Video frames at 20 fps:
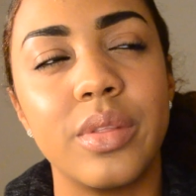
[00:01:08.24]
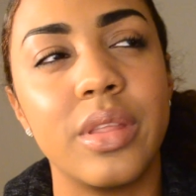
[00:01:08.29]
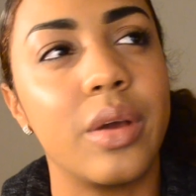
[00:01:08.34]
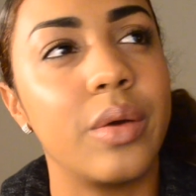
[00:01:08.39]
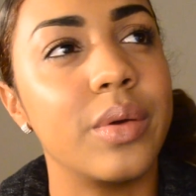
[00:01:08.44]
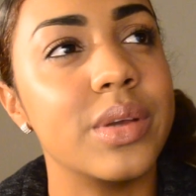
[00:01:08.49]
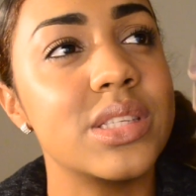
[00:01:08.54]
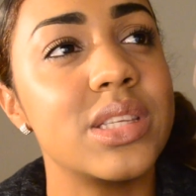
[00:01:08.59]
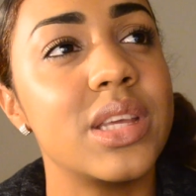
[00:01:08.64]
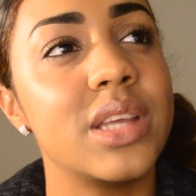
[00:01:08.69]
They
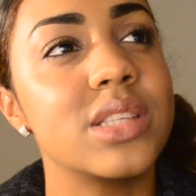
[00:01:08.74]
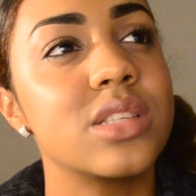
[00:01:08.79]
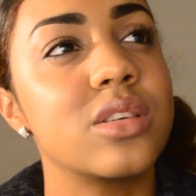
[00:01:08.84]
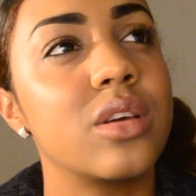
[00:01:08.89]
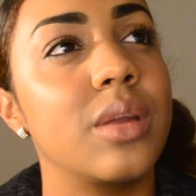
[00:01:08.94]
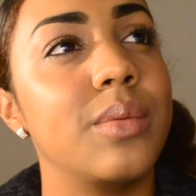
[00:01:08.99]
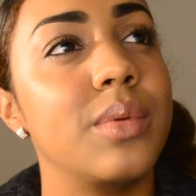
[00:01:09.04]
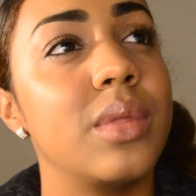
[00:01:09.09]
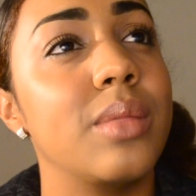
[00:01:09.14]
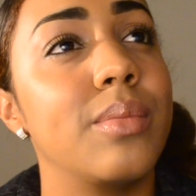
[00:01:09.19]
always say it's
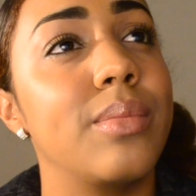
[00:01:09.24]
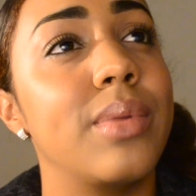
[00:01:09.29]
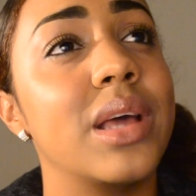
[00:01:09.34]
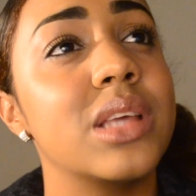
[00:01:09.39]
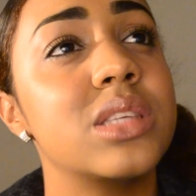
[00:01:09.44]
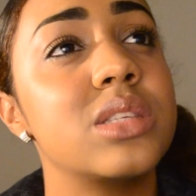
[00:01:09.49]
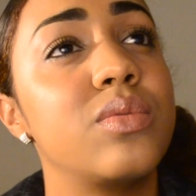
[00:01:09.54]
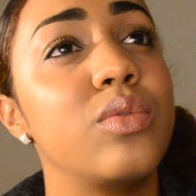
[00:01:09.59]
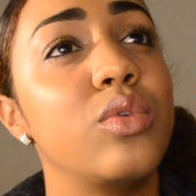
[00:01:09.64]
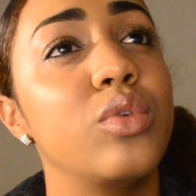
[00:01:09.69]
going to be the
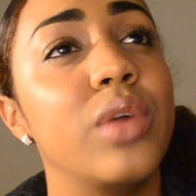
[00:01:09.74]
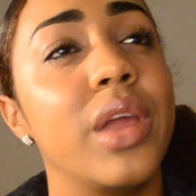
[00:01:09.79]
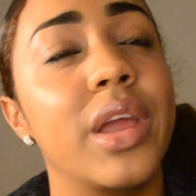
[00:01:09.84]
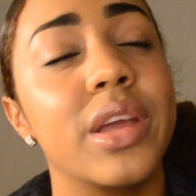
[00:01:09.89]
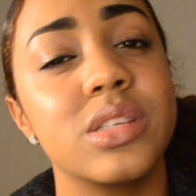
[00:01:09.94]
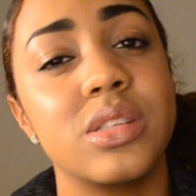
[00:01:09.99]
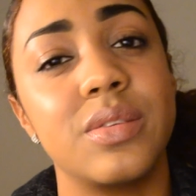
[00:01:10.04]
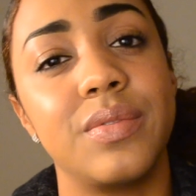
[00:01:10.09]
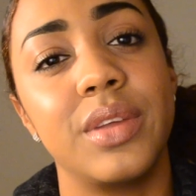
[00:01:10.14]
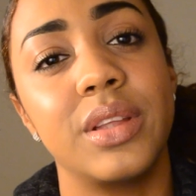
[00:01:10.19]
best few
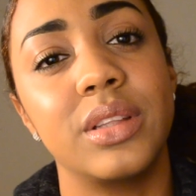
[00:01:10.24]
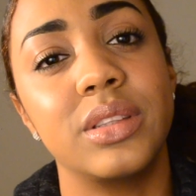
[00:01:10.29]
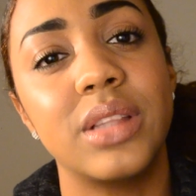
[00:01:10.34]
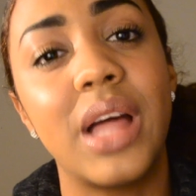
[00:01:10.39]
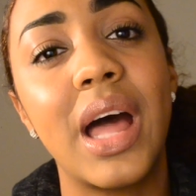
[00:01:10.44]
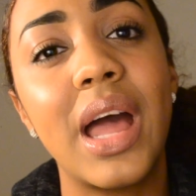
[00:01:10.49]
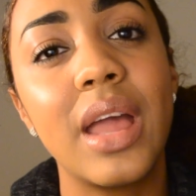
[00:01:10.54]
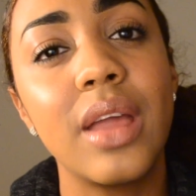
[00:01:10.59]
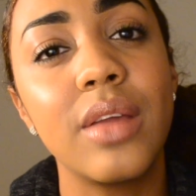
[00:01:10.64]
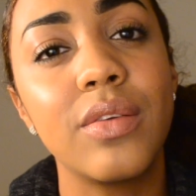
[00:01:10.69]
years of your
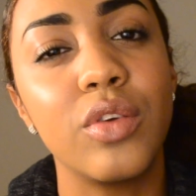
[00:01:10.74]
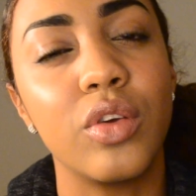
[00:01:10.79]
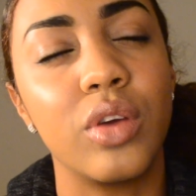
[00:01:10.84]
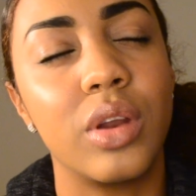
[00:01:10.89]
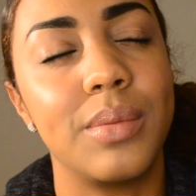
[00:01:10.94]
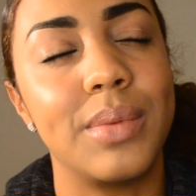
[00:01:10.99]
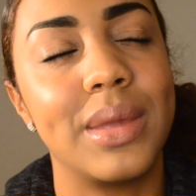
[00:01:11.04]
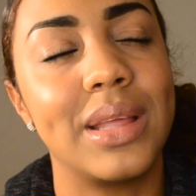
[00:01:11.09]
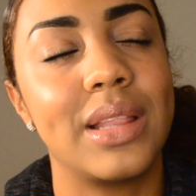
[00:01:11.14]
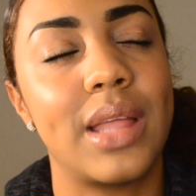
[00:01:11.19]
life. You're going
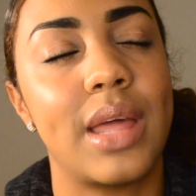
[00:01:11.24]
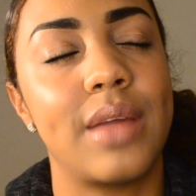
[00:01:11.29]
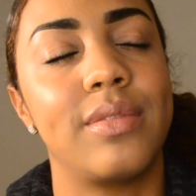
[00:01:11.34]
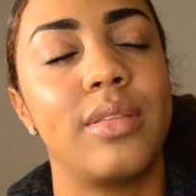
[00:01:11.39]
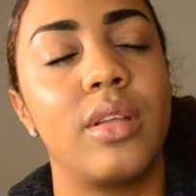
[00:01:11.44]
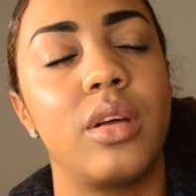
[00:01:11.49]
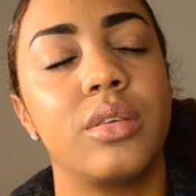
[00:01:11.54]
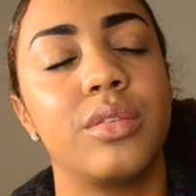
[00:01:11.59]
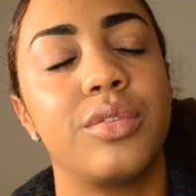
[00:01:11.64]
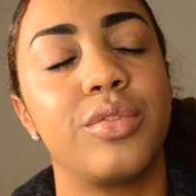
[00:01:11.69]
to make
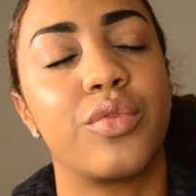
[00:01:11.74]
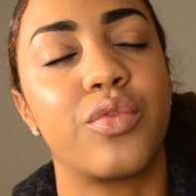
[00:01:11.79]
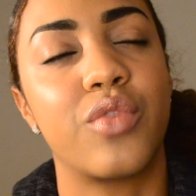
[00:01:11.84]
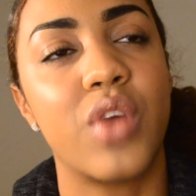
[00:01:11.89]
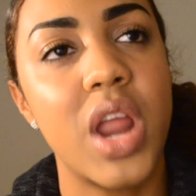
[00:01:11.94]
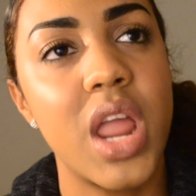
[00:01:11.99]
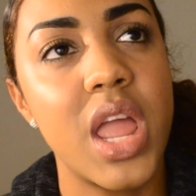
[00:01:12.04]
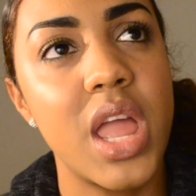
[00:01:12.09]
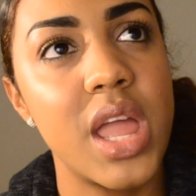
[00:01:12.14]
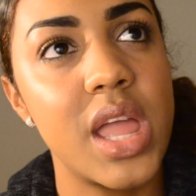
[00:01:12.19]
lifelong
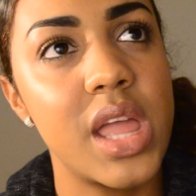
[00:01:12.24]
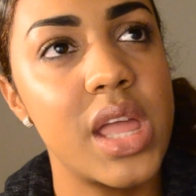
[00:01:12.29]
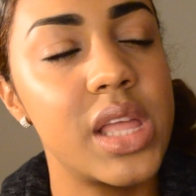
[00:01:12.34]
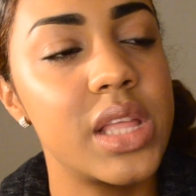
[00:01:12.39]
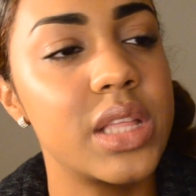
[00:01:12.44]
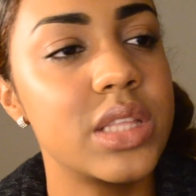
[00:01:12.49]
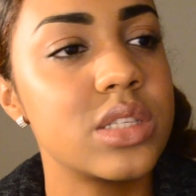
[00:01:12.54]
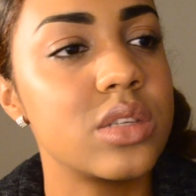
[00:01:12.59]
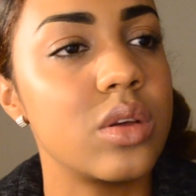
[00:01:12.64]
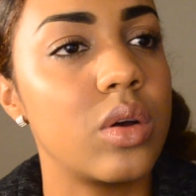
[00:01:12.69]

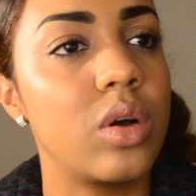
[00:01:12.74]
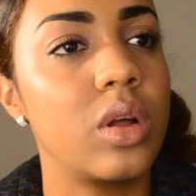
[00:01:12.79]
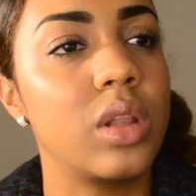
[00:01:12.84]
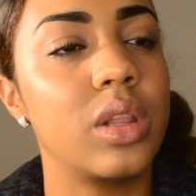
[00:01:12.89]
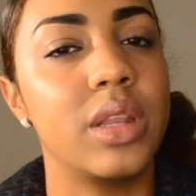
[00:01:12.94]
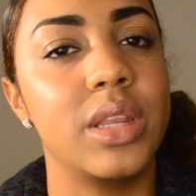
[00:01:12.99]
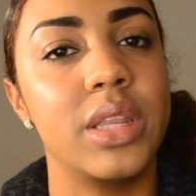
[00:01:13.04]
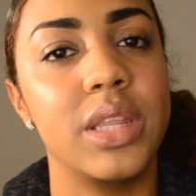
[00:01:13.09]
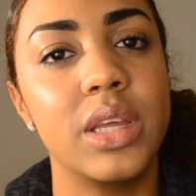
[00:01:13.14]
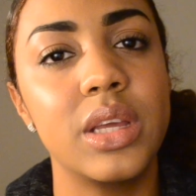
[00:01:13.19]
friends, all
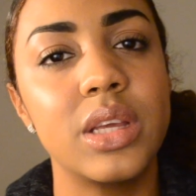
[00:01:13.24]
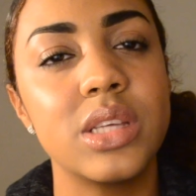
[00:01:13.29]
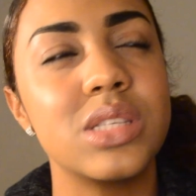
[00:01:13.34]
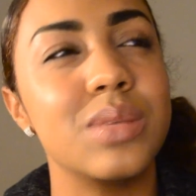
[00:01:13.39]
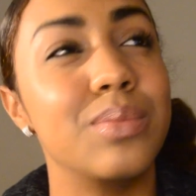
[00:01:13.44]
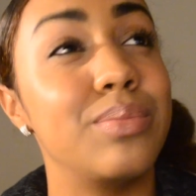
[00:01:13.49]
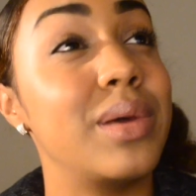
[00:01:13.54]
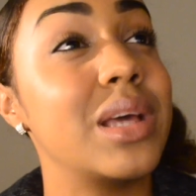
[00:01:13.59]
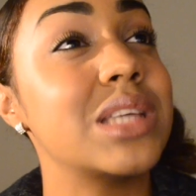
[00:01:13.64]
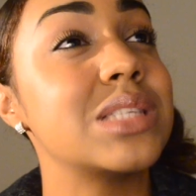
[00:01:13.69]
of this,
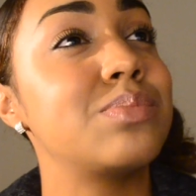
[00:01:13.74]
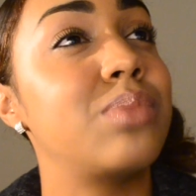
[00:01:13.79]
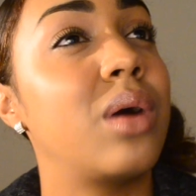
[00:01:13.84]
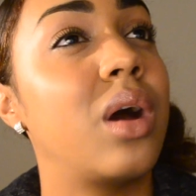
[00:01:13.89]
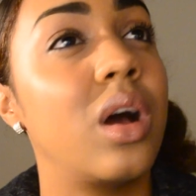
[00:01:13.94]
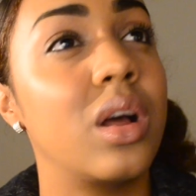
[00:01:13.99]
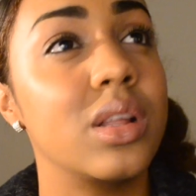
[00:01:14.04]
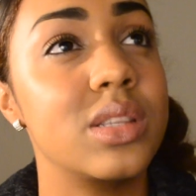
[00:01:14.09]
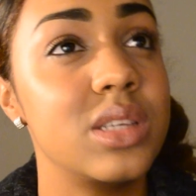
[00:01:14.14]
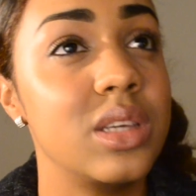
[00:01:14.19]
the best
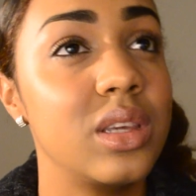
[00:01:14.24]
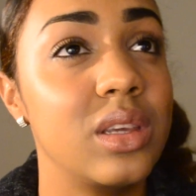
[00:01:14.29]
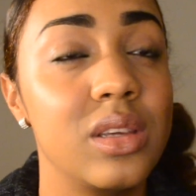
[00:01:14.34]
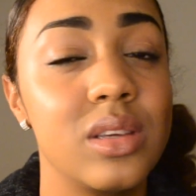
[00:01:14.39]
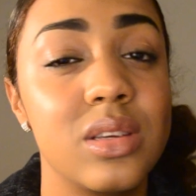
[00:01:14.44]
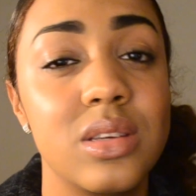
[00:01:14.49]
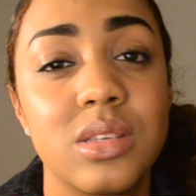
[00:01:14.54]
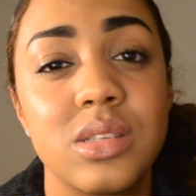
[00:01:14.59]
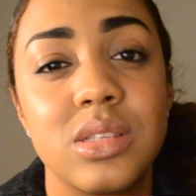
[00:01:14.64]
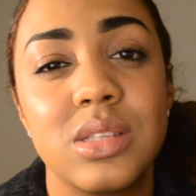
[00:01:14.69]

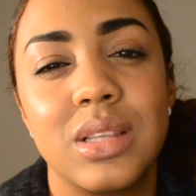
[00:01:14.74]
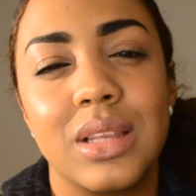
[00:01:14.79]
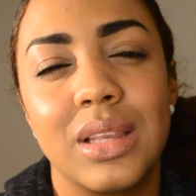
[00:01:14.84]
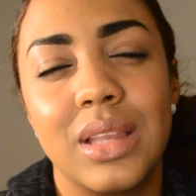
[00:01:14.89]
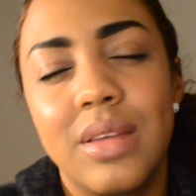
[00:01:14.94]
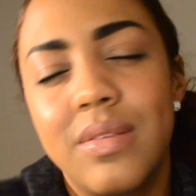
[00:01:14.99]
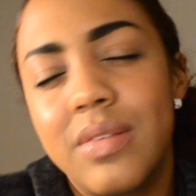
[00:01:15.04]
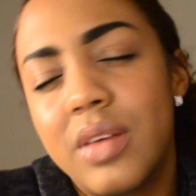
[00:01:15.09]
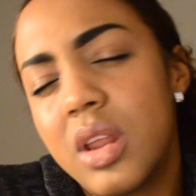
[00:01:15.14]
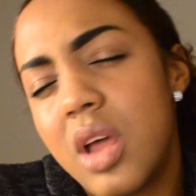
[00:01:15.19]
parties,
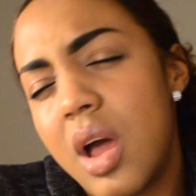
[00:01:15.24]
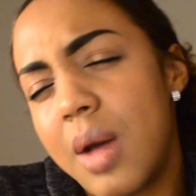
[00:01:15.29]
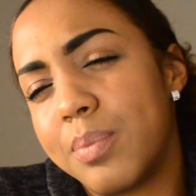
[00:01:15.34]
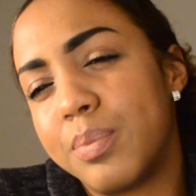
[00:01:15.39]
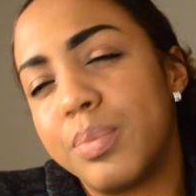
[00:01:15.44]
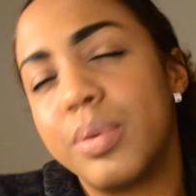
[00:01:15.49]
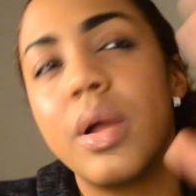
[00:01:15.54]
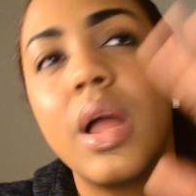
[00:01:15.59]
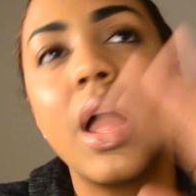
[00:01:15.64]
live it up.